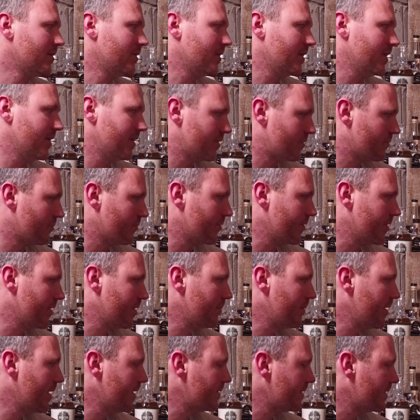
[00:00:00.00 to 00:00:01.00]
is really
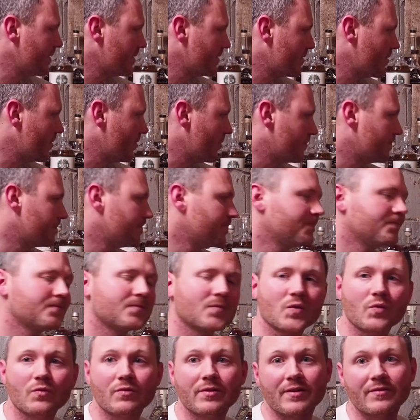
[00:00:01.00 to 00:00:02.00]
amazing. So
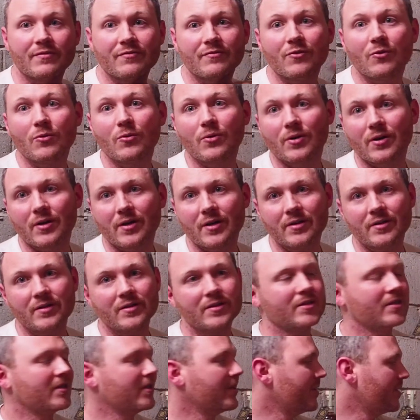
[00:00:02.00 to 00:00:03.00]
I've had 4
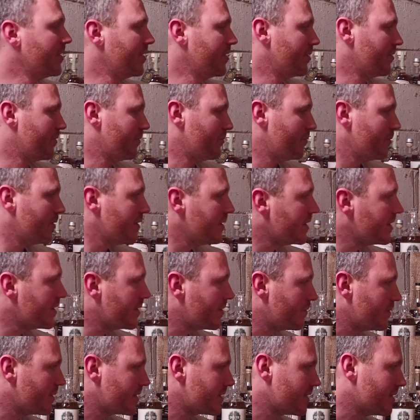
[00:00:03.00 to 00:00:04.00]
really good
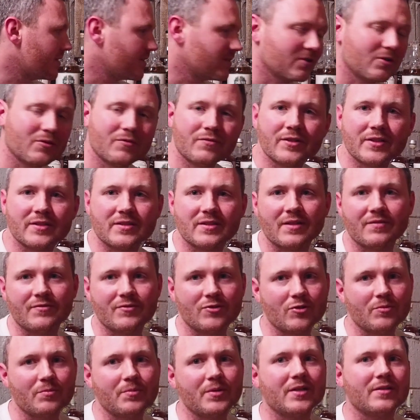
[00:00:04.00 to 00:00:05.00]
whiskeys. Hopefully it's given
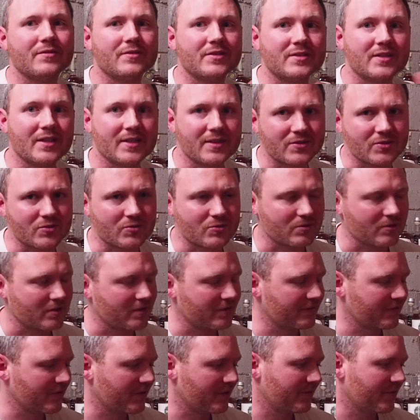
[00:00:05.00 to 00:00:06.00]
you a bit of a taste
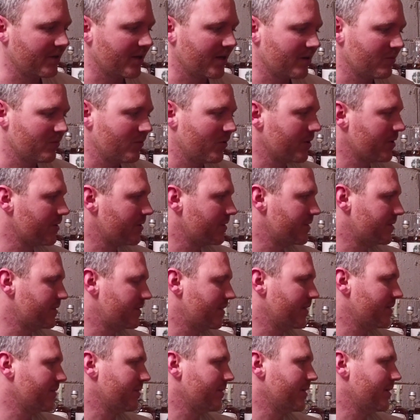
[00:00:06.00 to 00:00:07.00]
tour of Hiram Walker
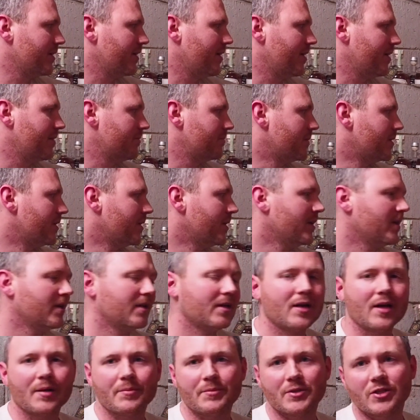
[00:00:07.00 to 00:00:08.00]
Distillery.
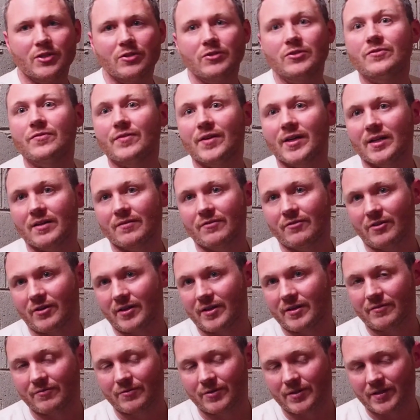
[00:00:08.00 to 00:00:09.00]
I'm a huge fan of a
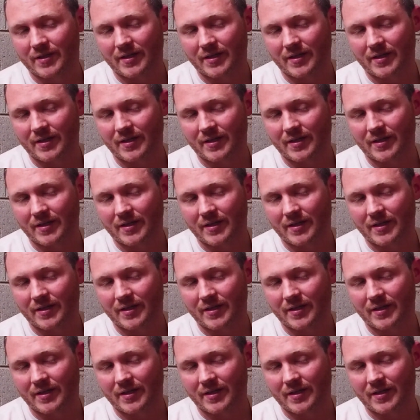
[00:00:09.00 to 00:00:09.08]
lot of what